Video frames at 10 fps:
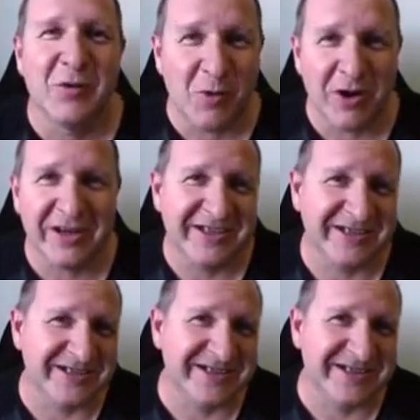What
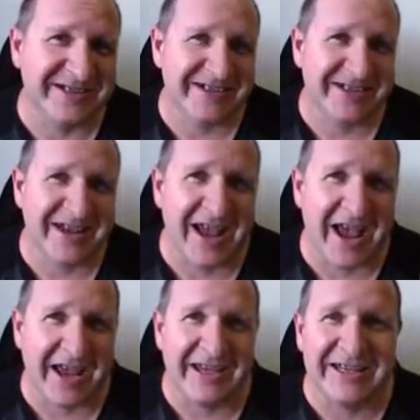is
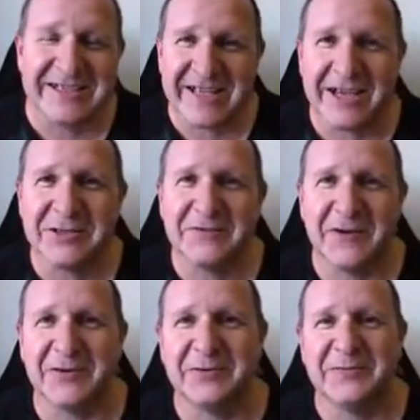a sales
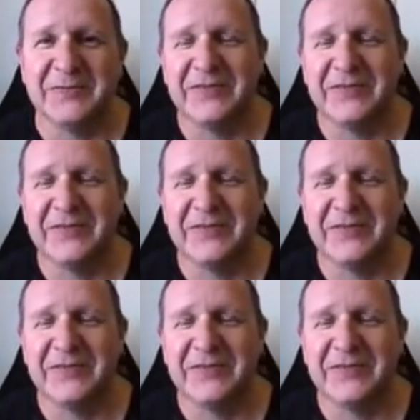funnel?